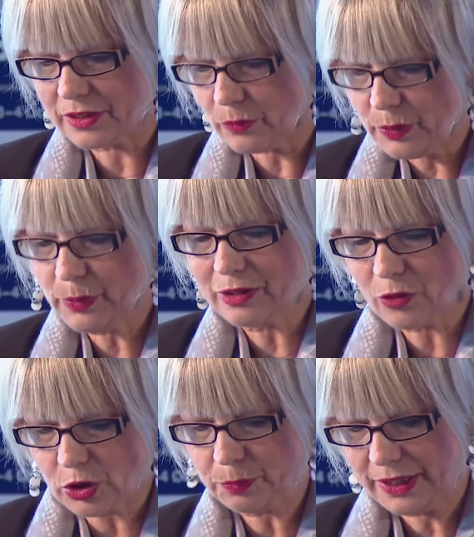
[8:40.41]
we will
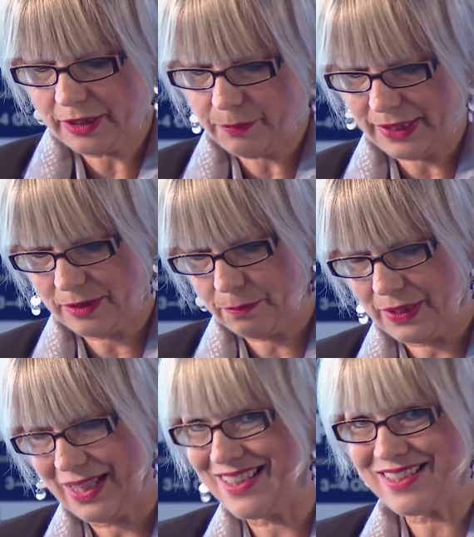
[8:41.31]
not be in a better
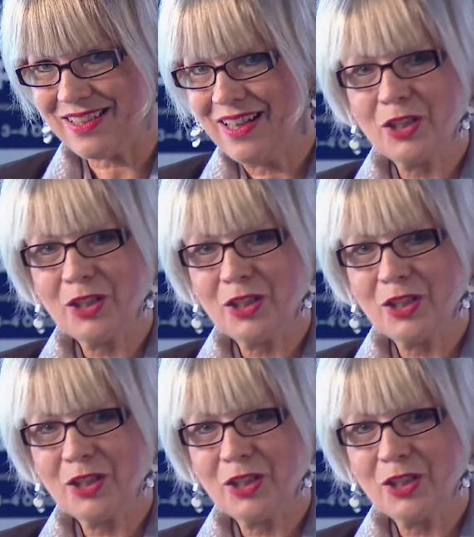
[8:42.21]
place